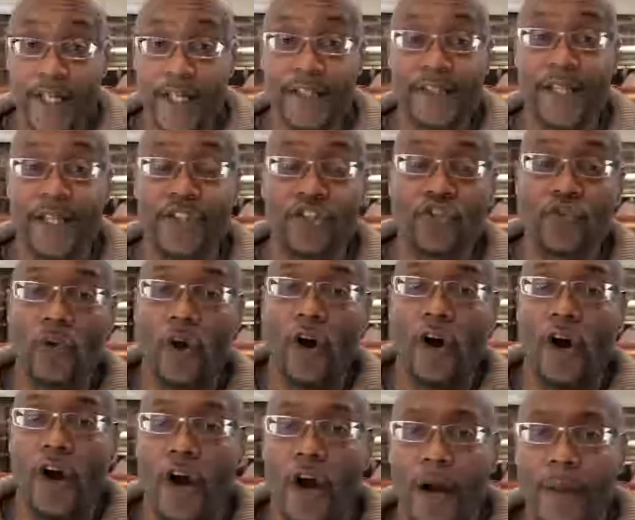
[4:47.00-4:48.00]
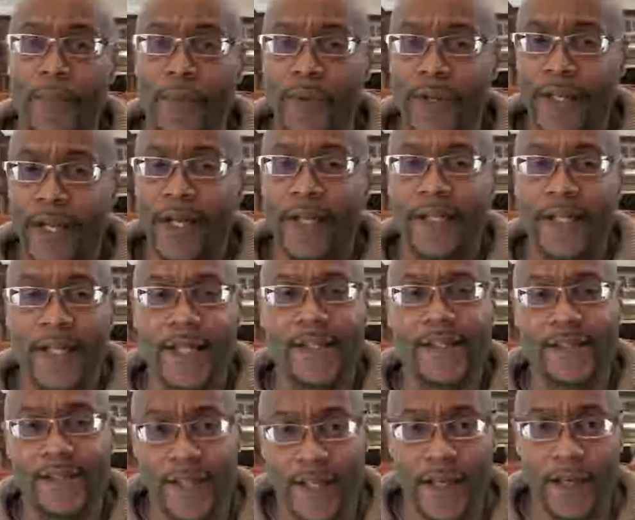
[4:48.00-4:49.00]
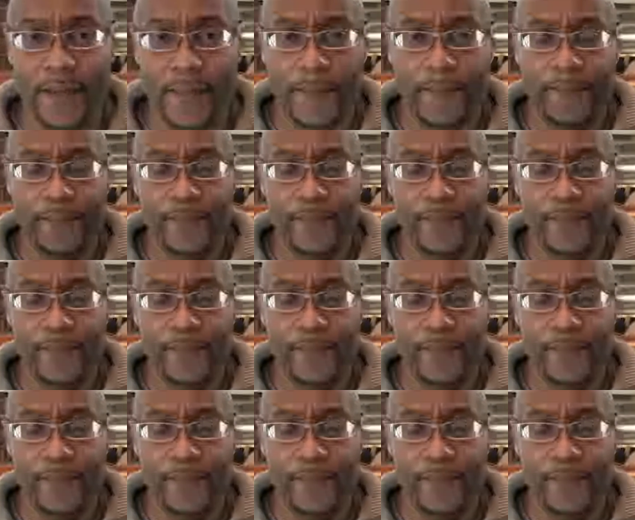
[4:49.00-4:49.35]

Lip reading: is that you are harboring against them.